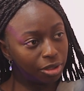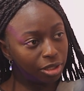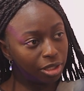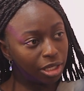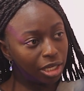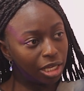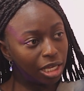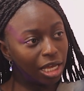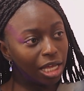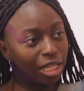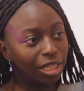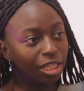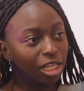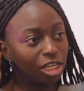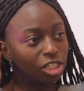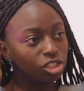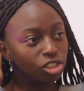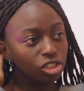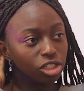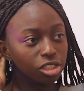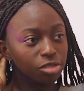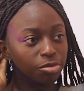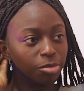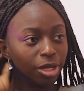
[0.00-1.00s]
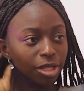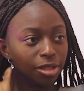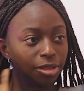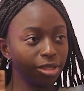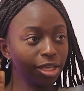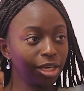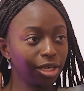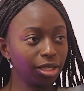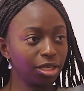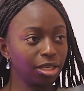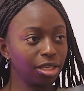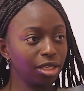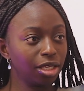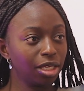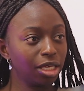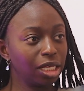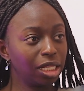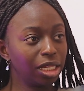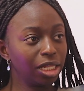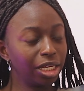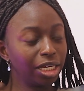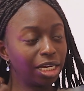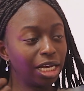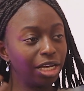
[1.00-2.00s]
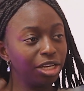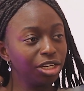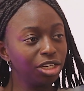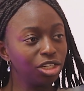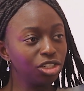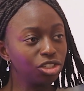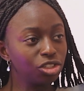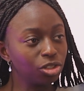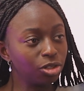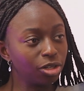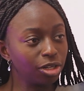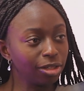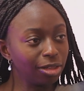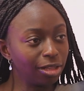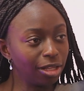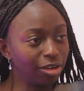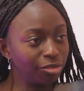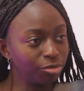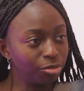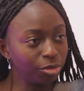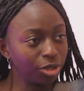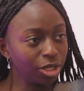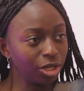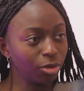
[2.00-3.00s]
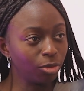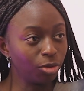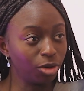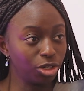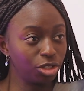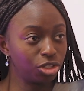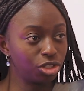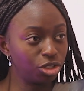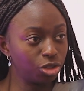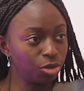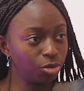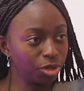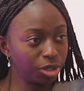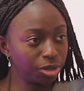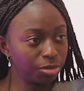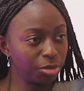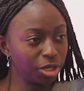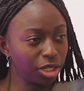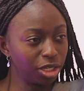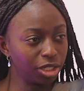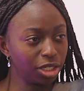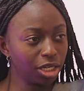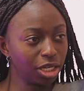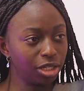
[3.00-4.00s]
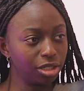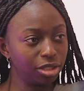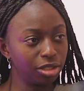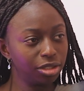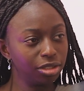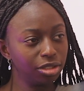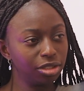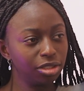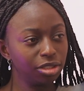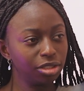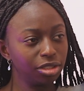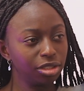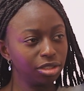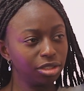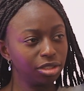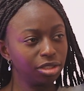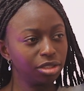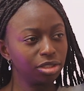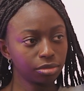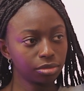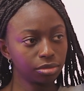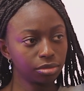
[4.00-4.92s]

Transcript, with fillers: Yeah. And that's just my thing. Like, I need you to love me and want to shoot with me again. Yeah.